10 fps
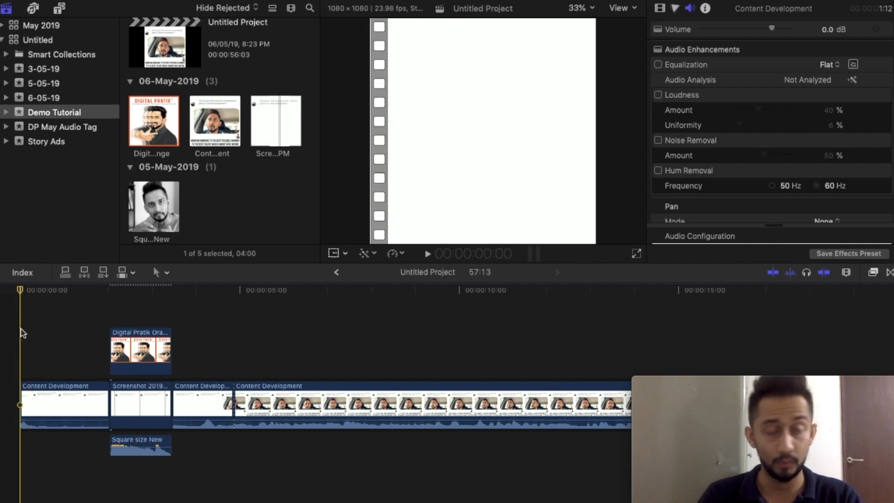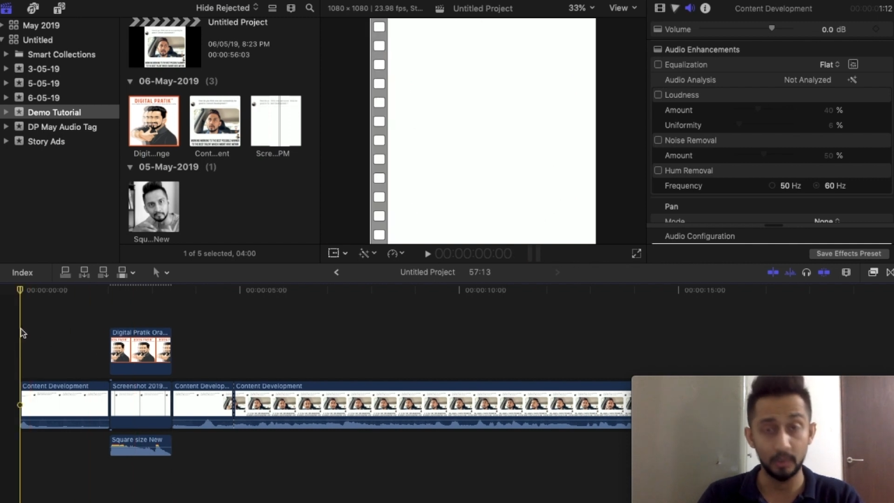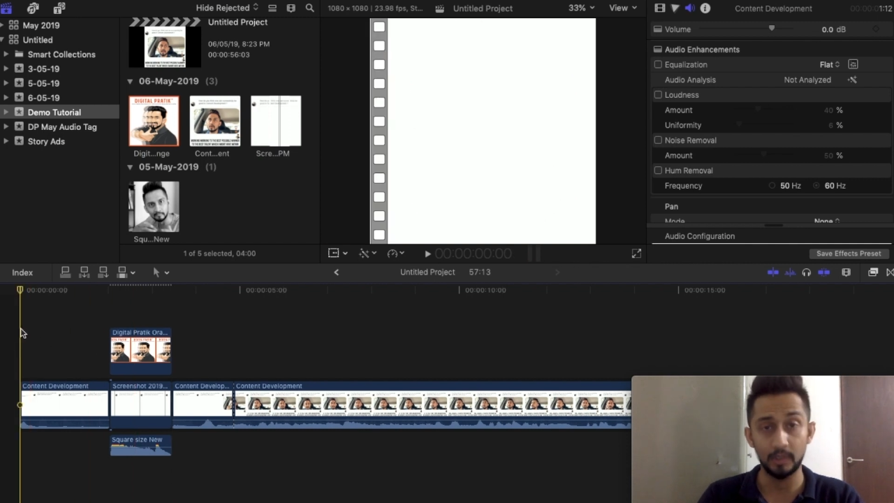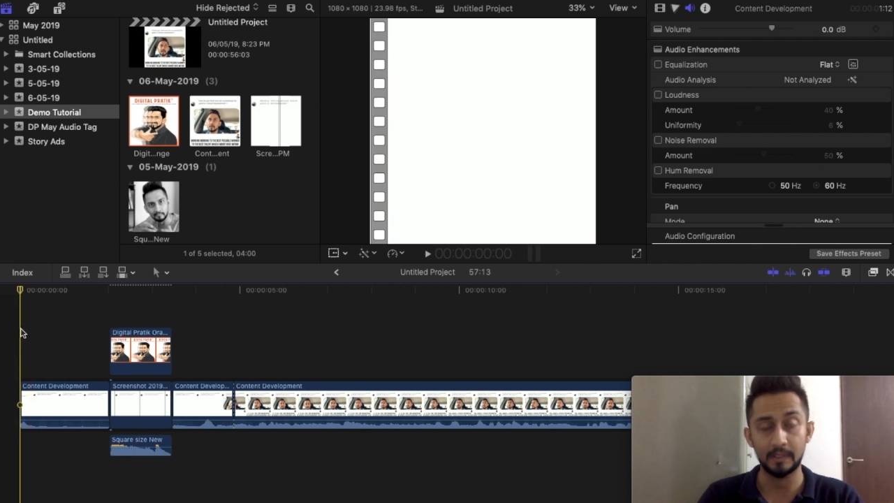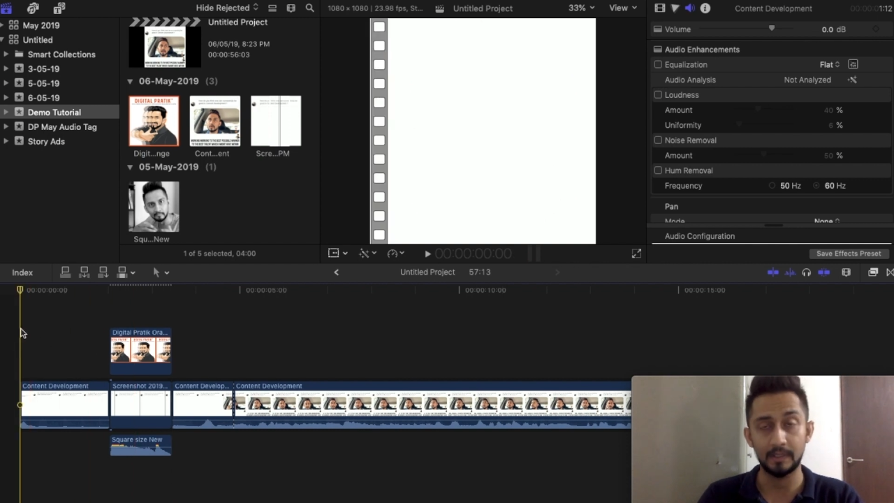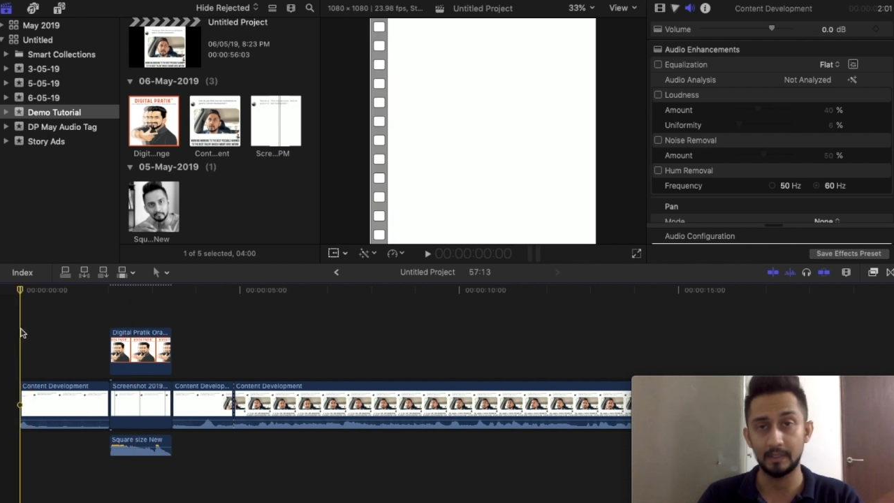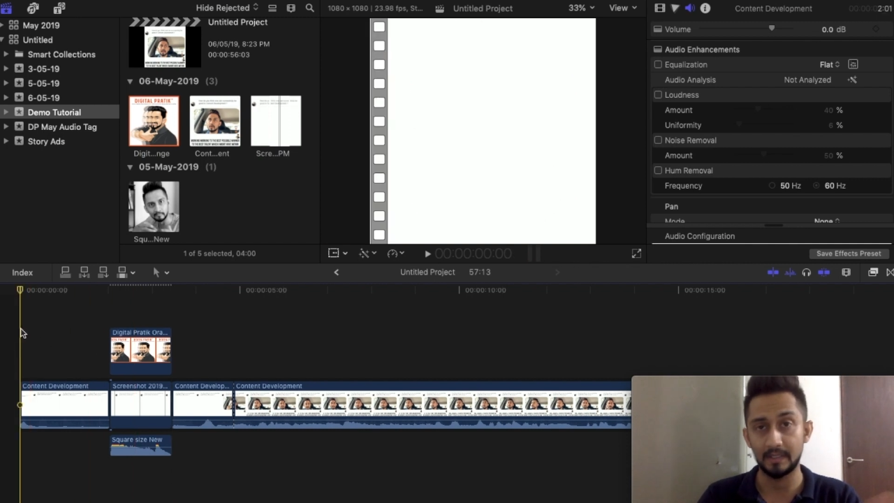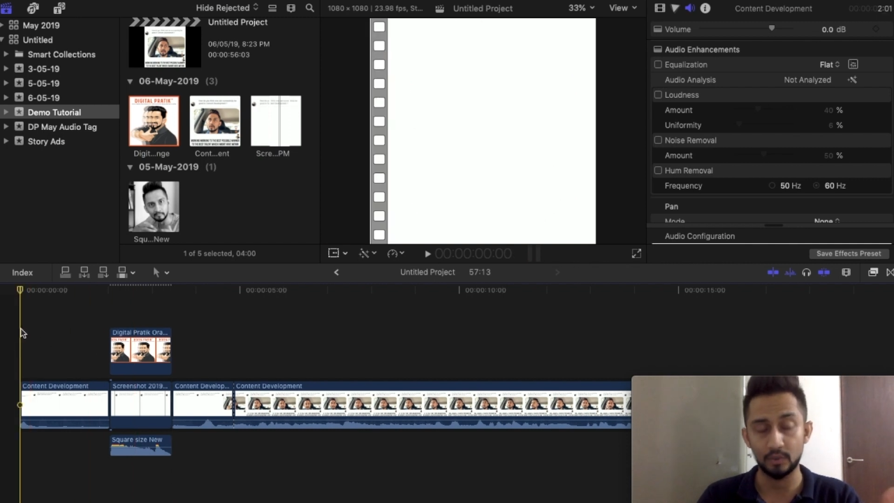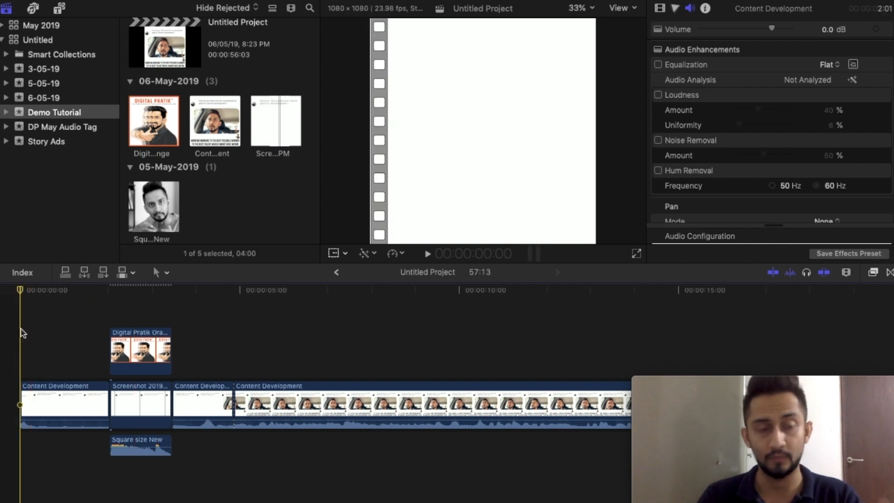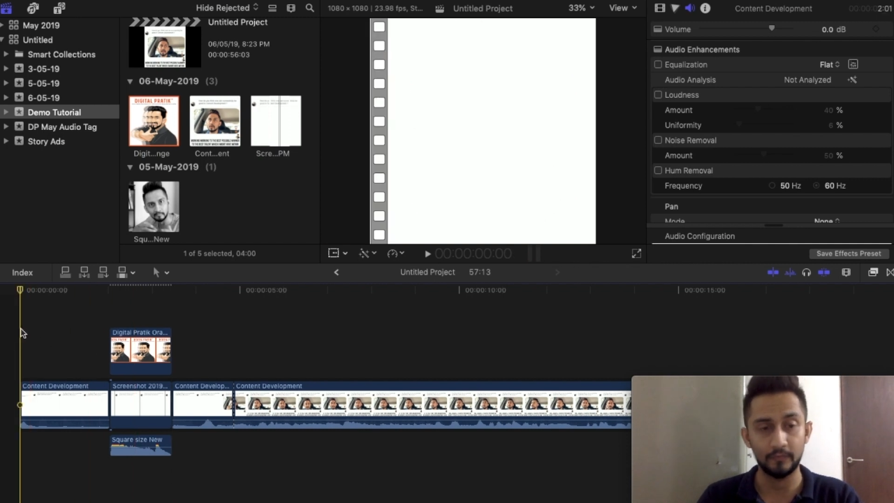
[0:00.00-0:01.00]
work.
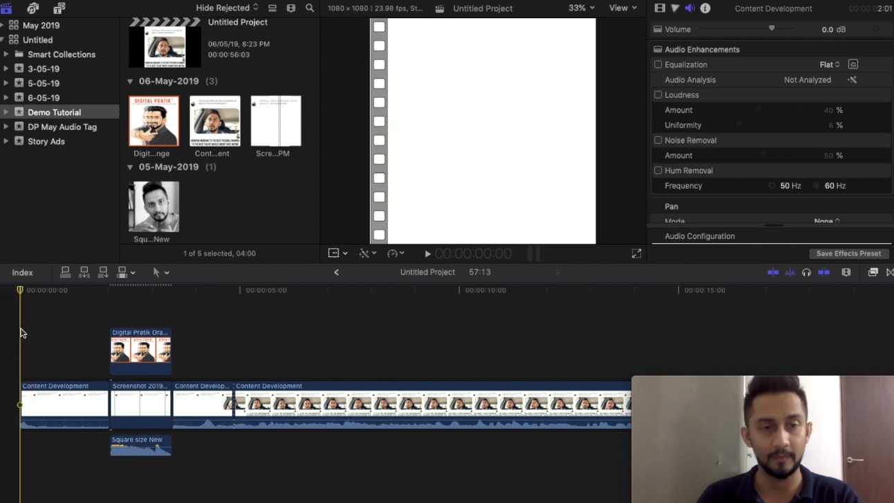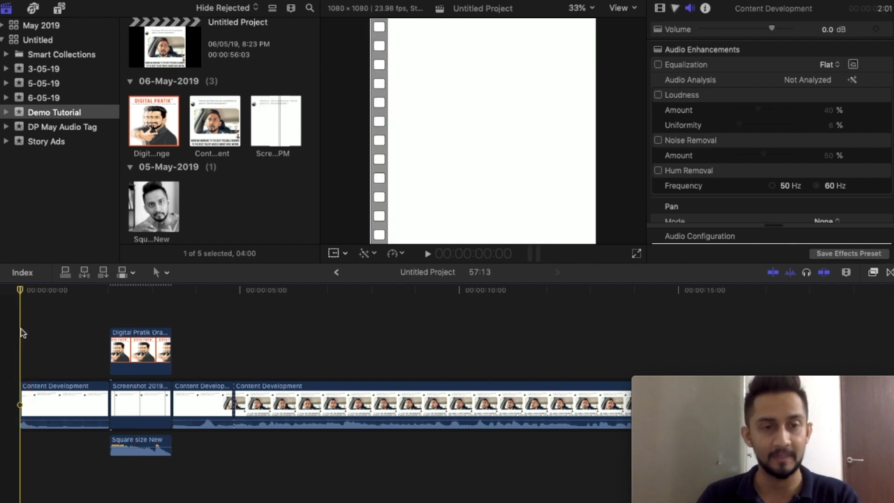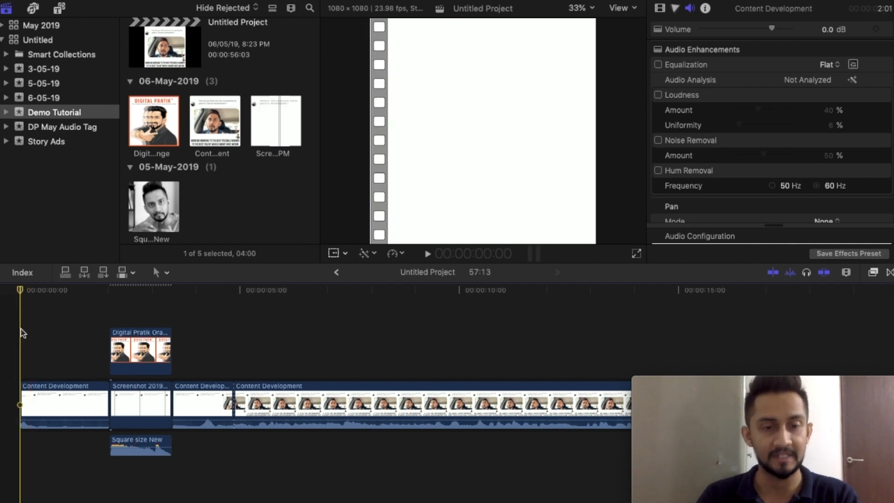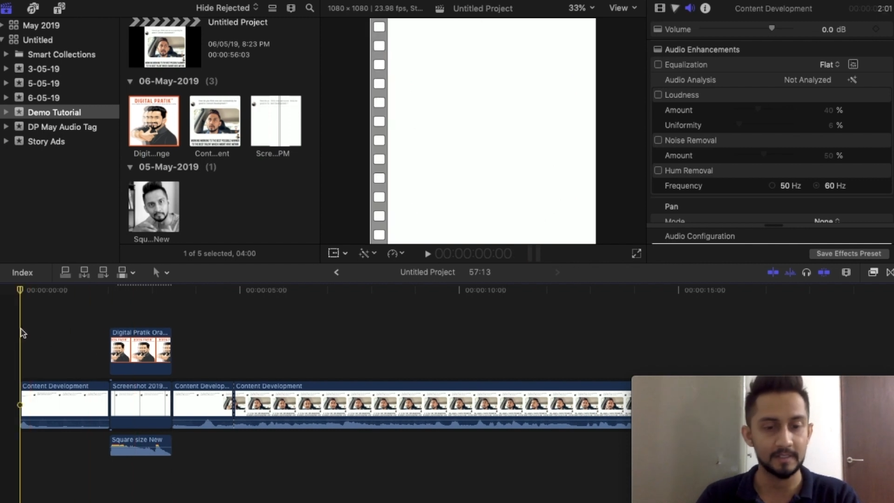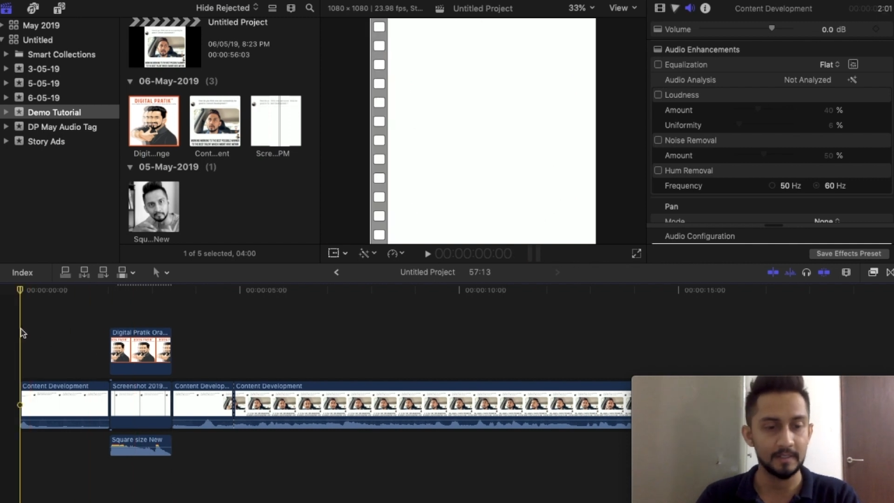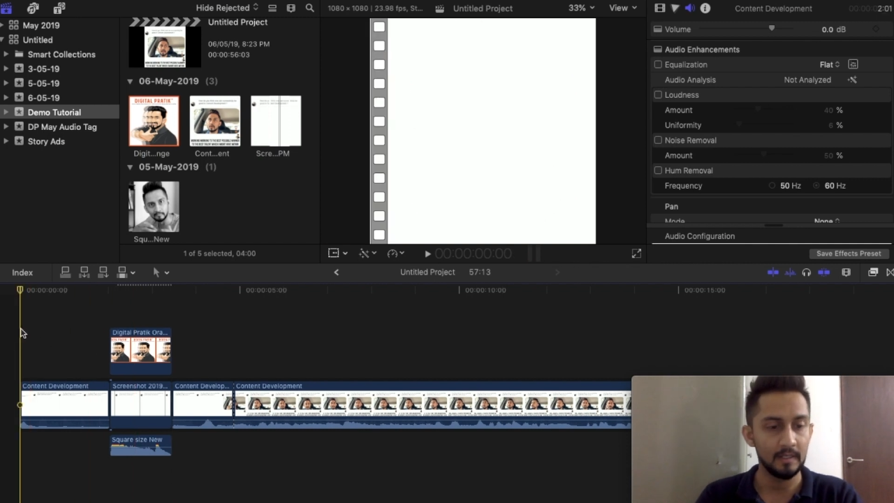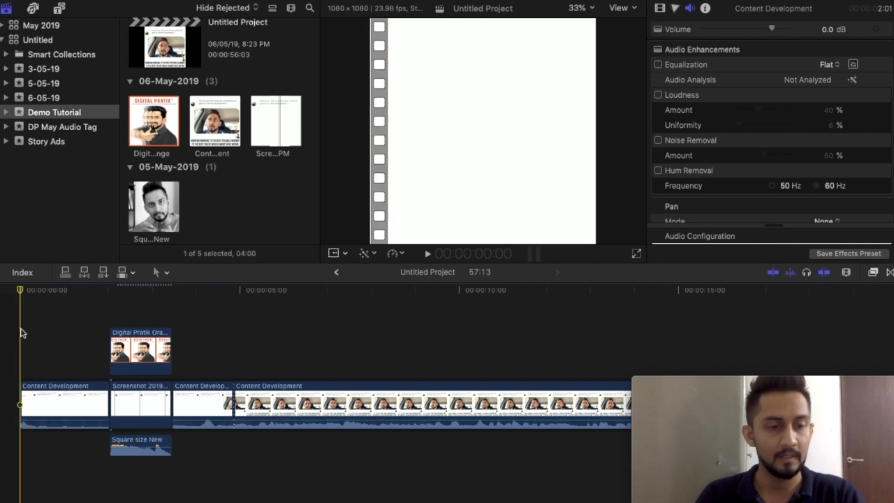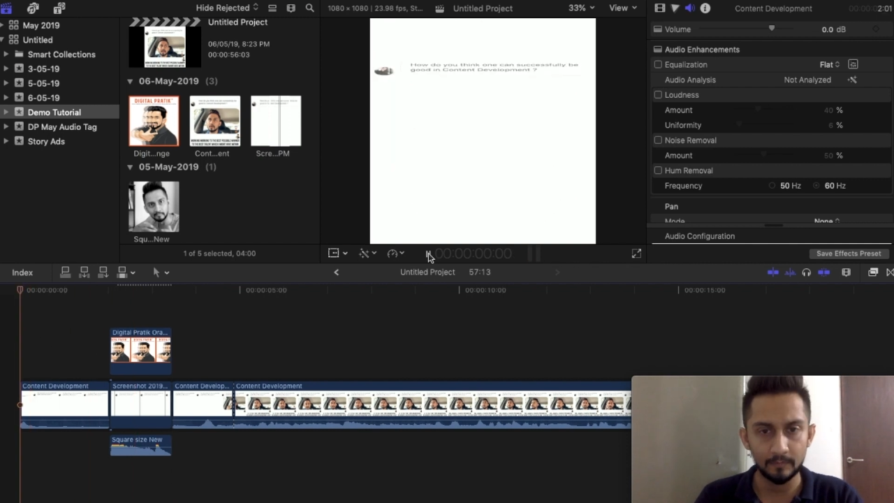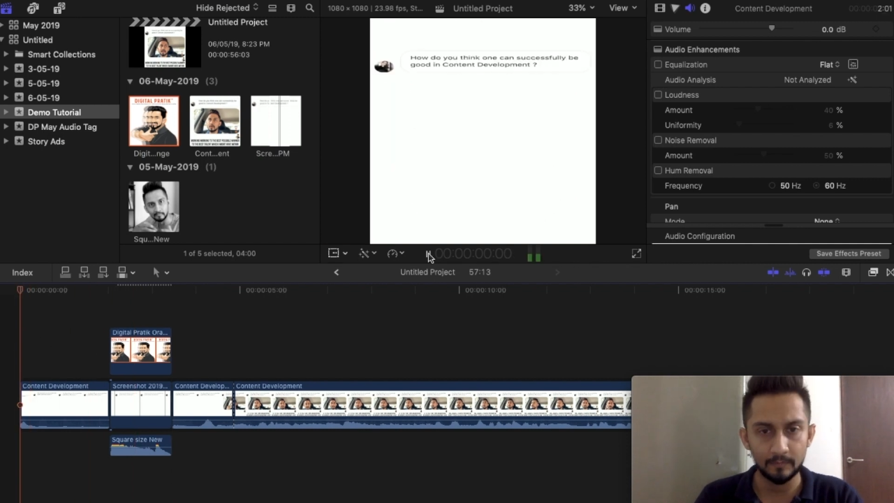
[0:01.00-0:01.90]
Let's hope for the best.